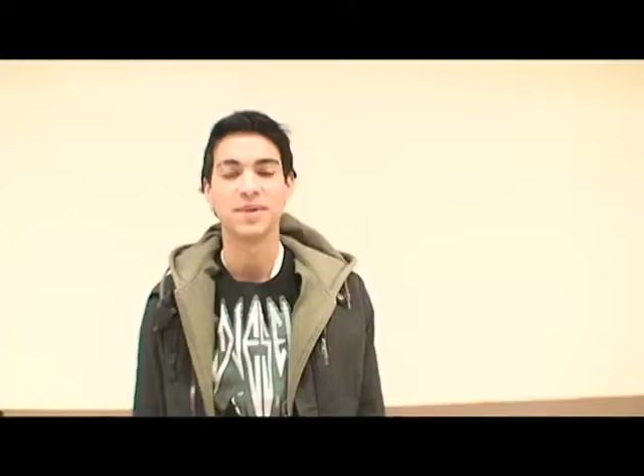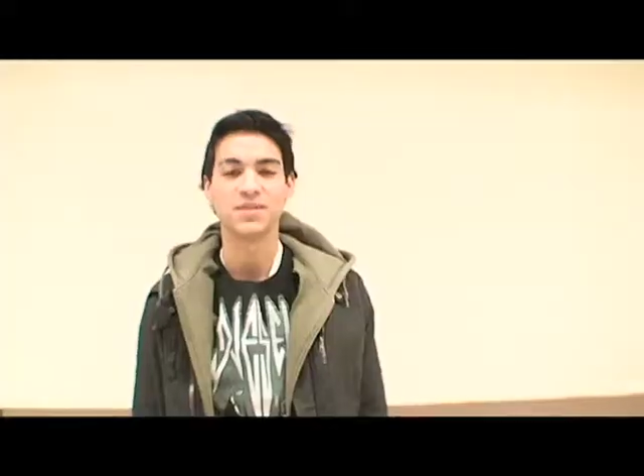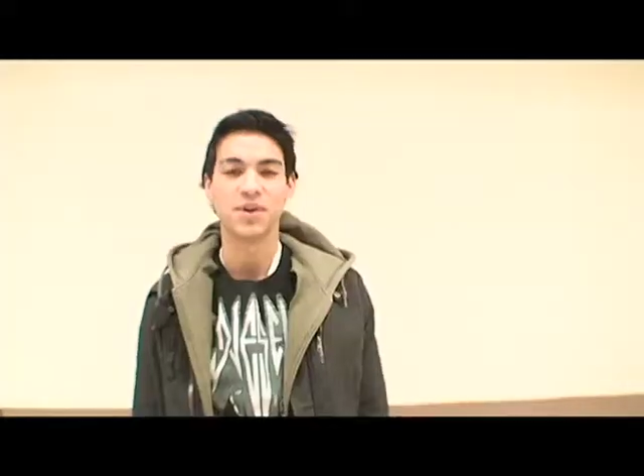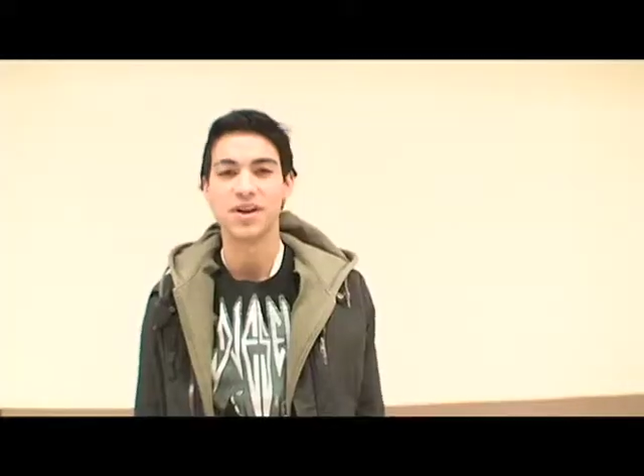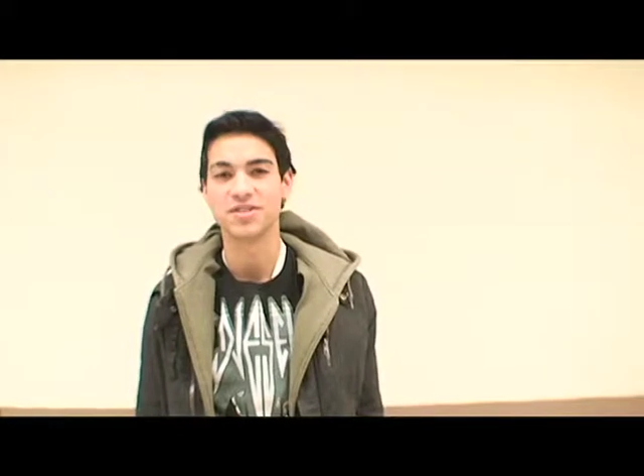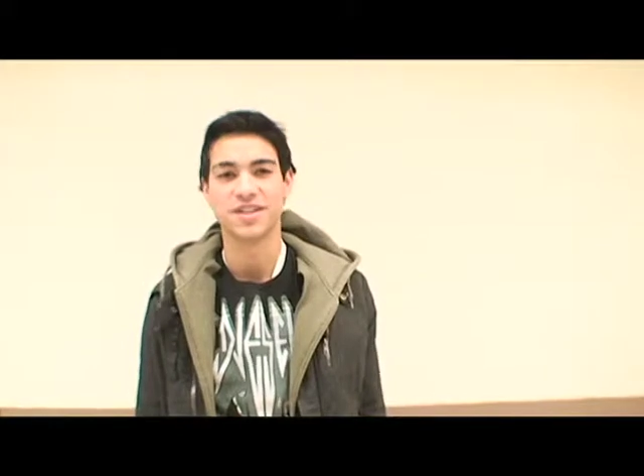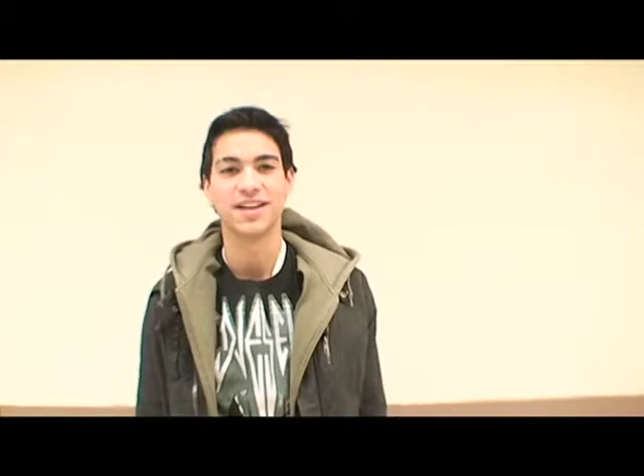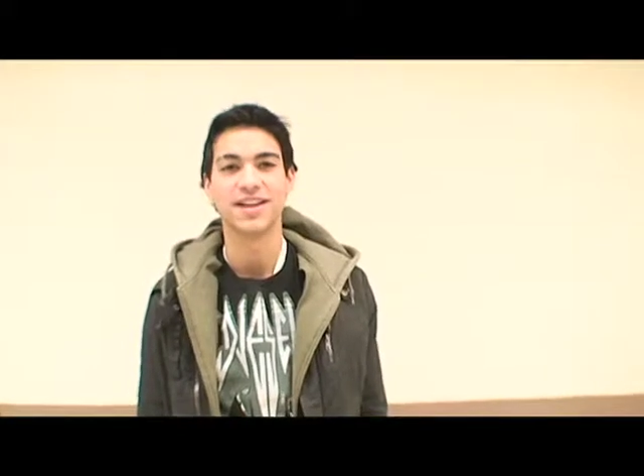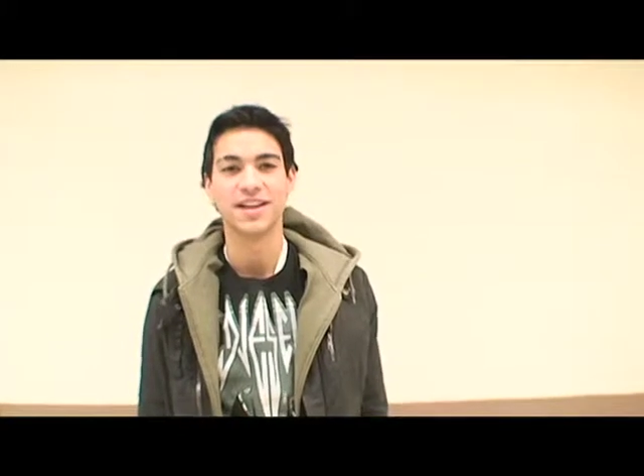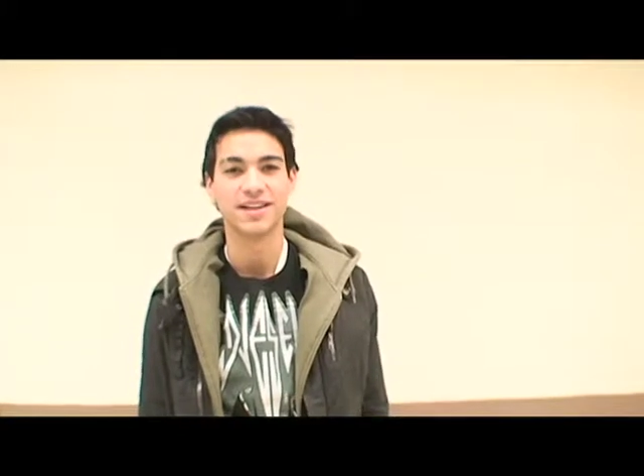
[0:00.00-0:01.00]
He's very
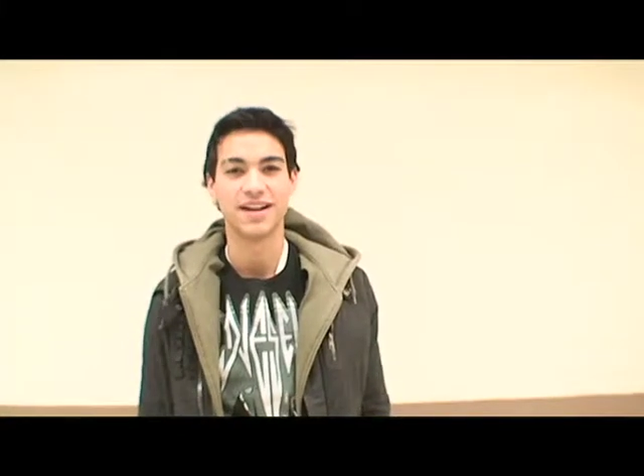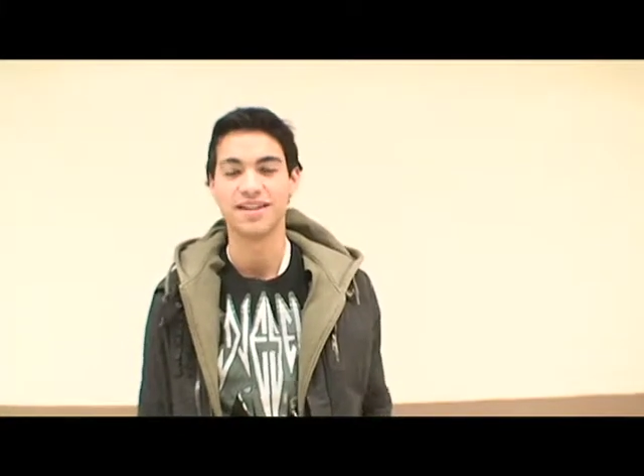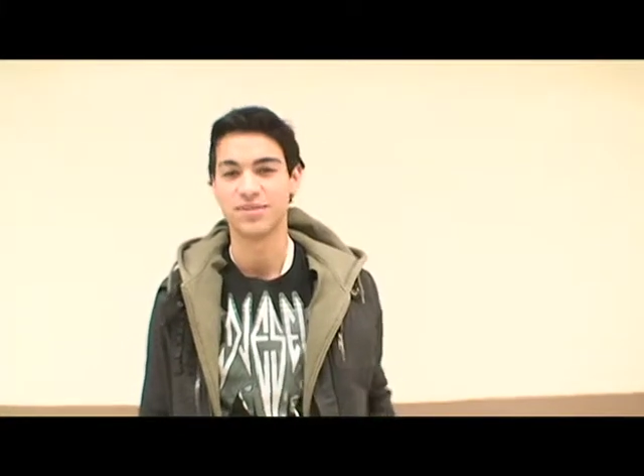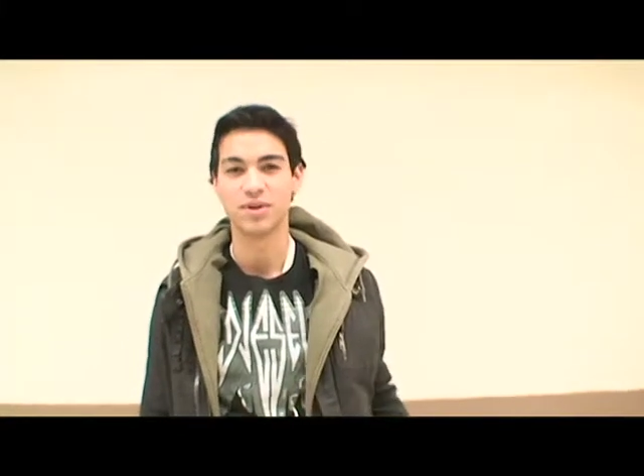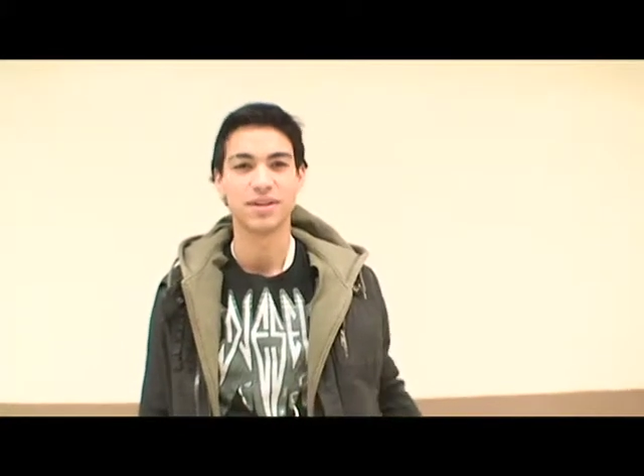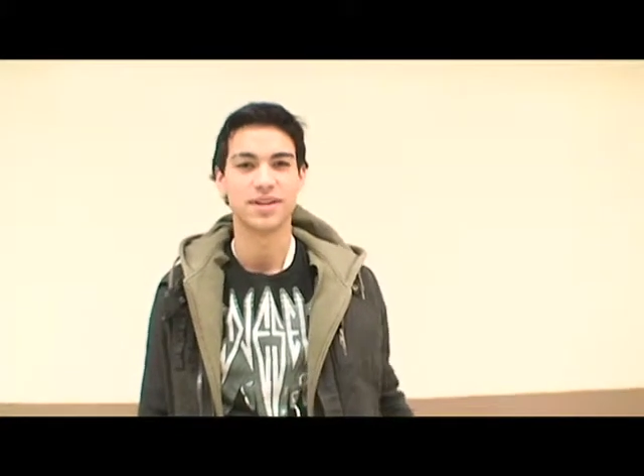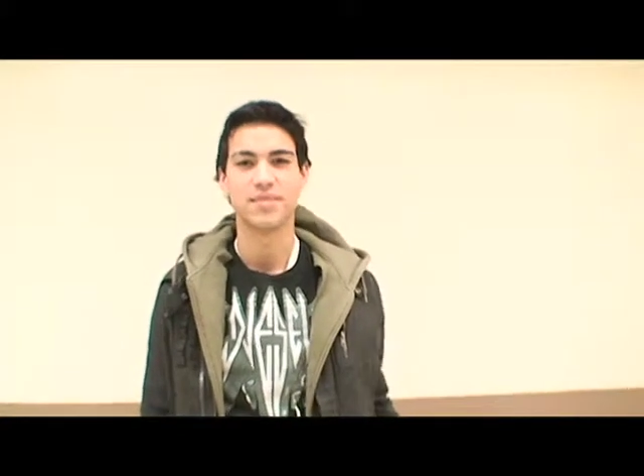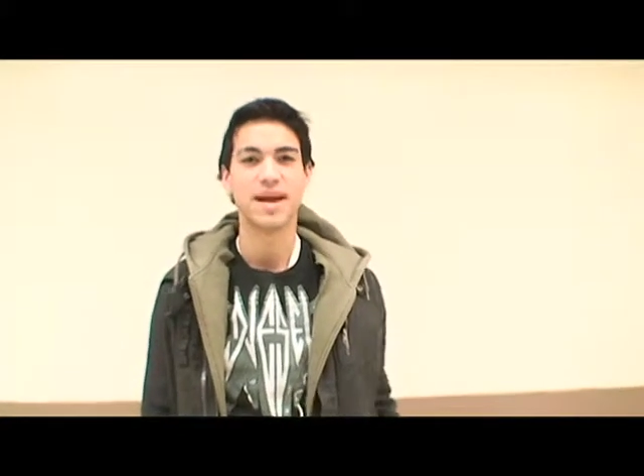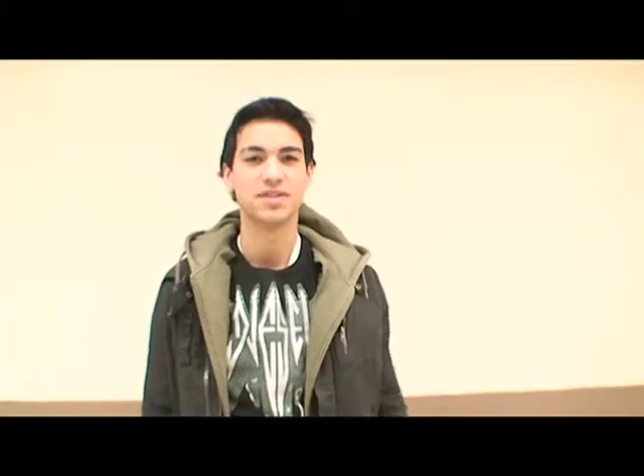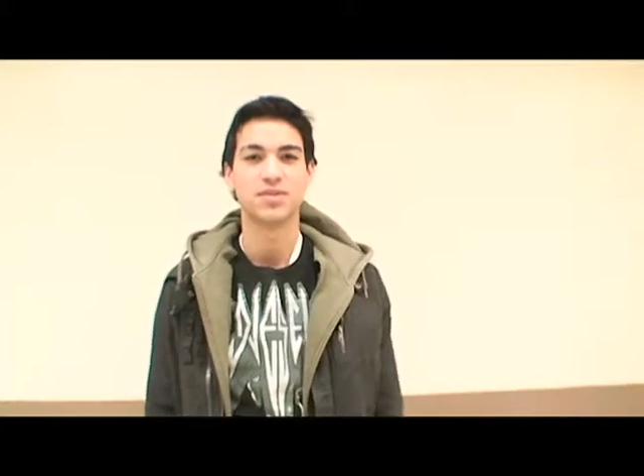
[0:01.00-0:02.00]
articulate and he really
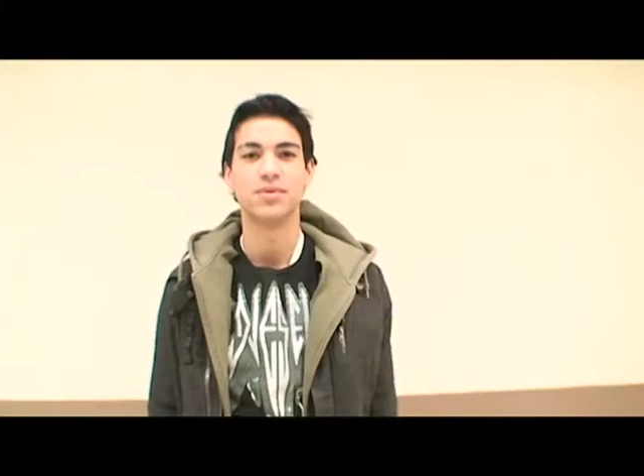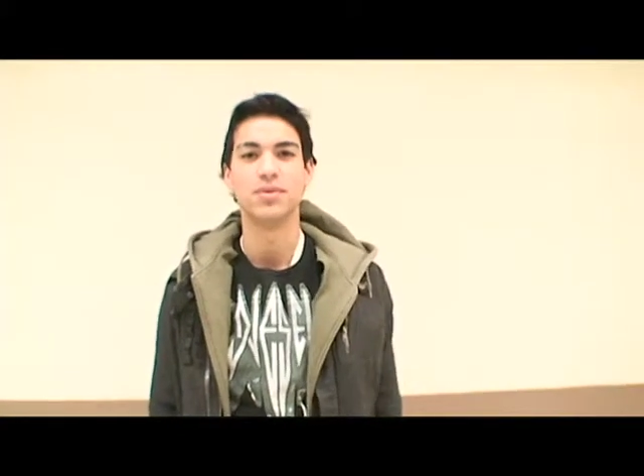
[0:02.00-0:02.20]
commands the